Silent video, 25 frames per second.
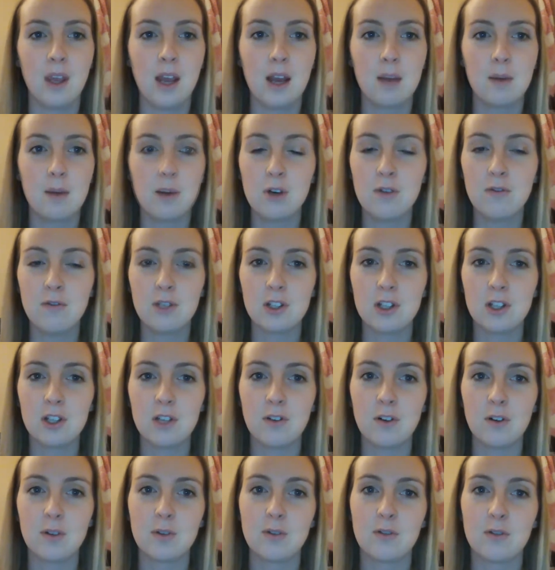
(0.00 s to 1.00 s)
I previously
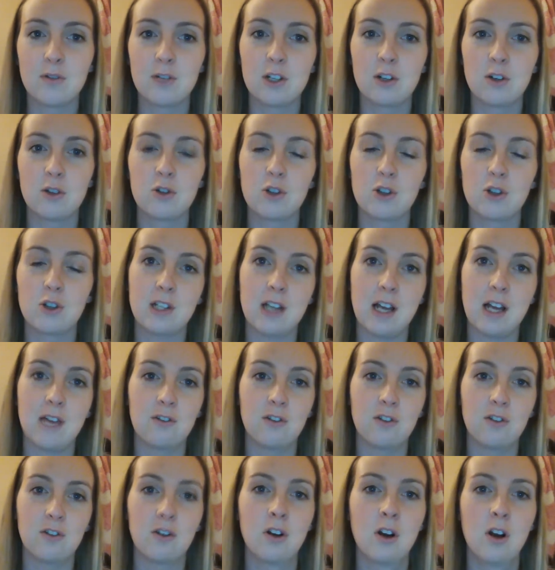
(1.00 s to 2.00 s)
filmed a video just
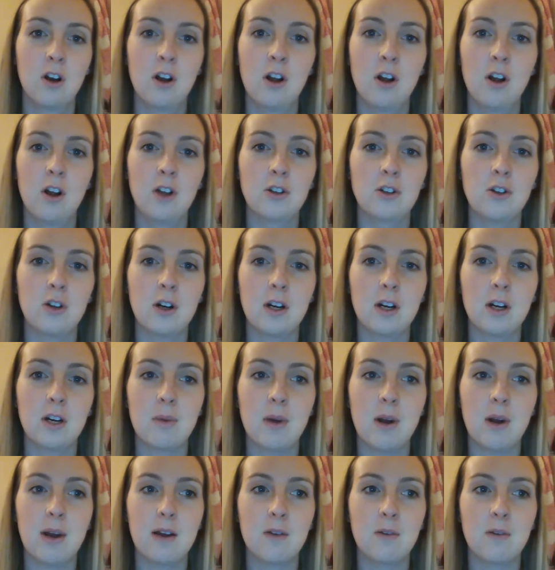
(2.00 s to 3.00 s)
after, talking
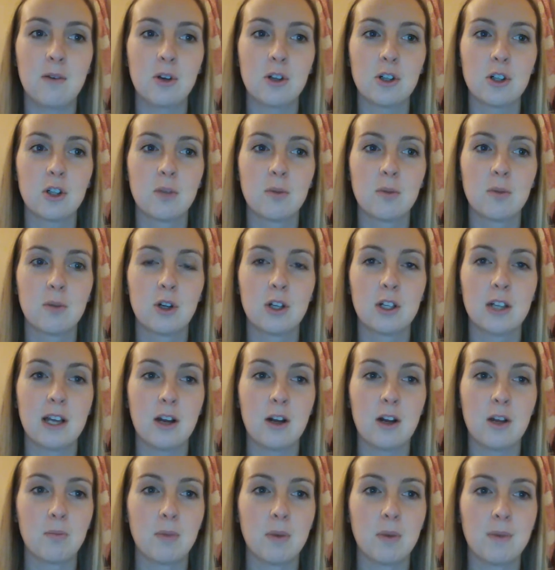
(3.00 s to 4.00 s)
about how much the book had
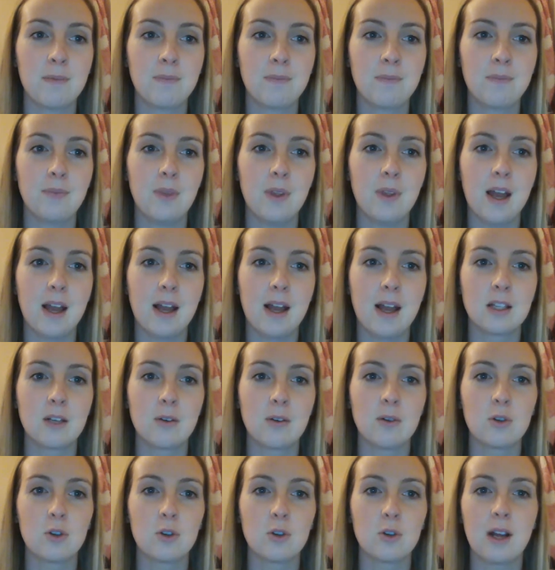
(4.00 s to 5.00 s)
helped me, and
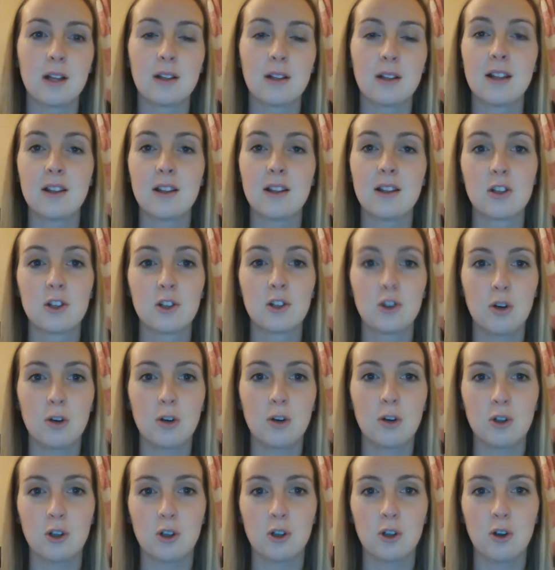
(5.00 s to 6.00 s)
there was quite a lengthy
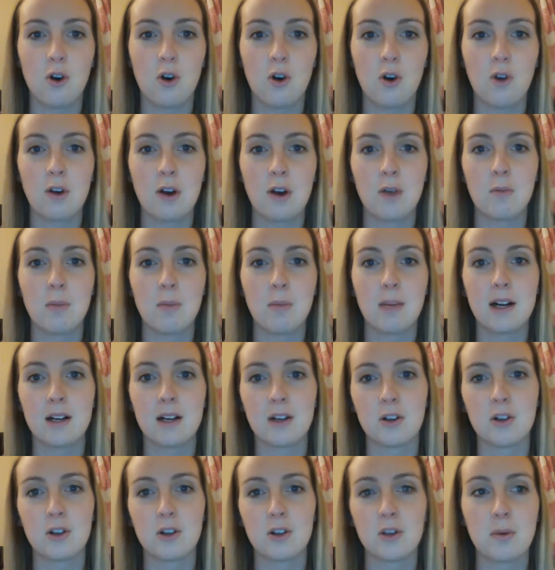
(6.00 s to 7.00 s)
description of how
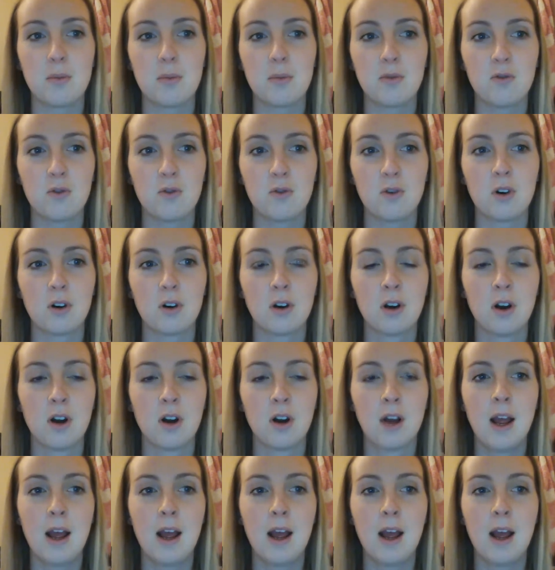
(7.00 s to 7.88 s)
bad I used to be before,